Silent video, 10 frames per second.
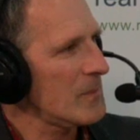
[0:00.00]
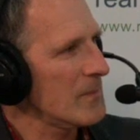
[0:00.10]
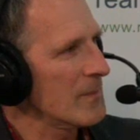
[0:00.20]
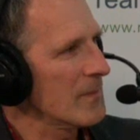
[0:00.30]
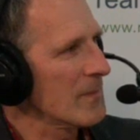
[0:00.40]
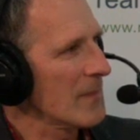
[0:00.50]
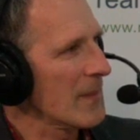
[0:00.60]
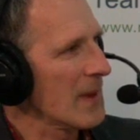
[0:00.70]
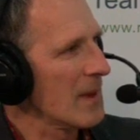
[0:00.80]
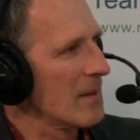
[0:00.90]

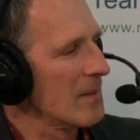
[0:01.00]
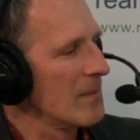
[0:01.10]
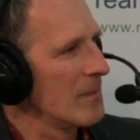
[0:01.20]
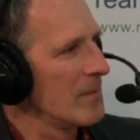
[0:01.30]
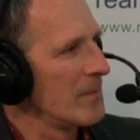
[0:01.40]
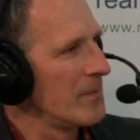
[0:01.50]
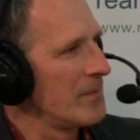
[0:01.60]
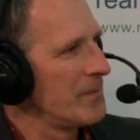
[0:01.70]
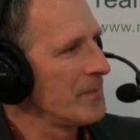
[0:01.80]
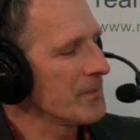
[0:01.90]

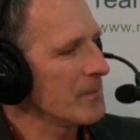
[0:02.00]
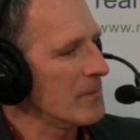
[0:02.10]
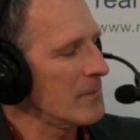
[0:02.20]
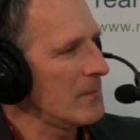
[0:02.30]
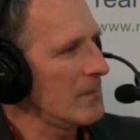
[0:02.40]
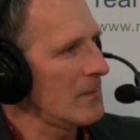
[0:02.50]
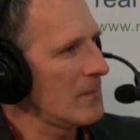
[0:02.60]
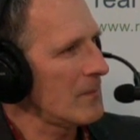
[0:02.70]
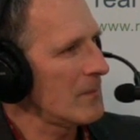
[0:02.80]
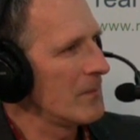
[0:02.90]

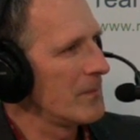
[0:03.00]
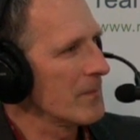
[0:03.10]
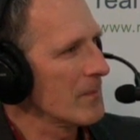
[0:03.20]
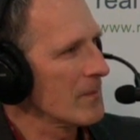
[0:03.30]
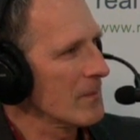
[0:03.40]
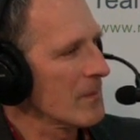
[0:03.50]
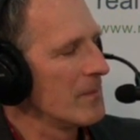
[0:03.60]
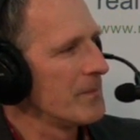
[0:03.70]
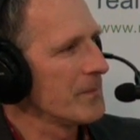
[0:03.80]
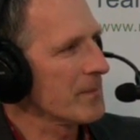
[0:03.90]

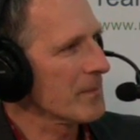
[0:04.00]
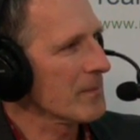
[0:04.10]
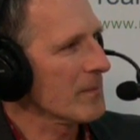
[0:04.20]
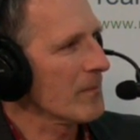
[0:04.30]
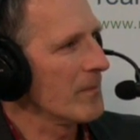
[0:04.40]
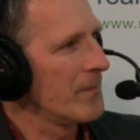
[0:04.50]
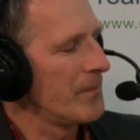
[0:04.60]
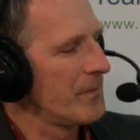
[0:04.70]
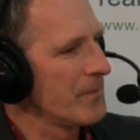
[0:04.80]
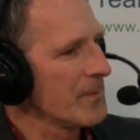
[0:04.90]
This person isn't speaking.